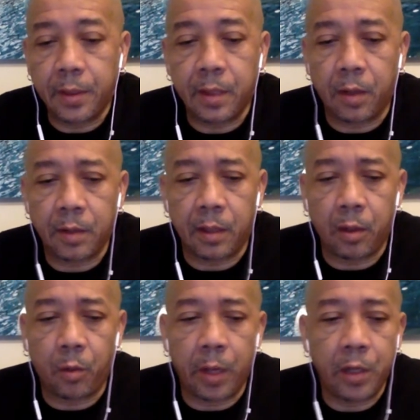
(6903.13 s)
guy was
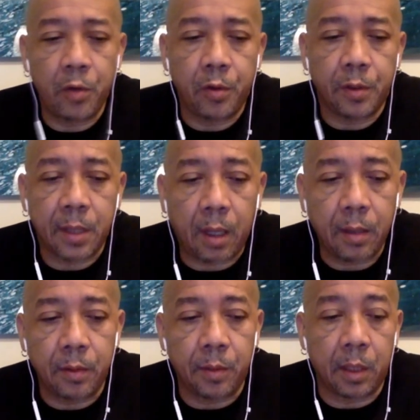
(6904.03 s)
like, Why you don't just talk
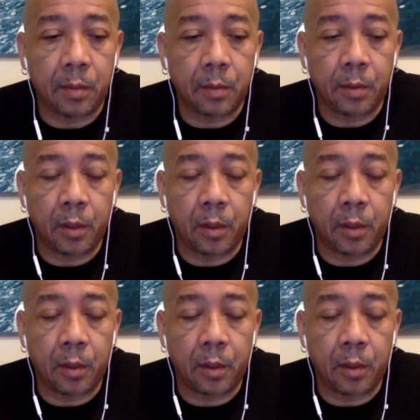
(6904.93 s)
to me? And the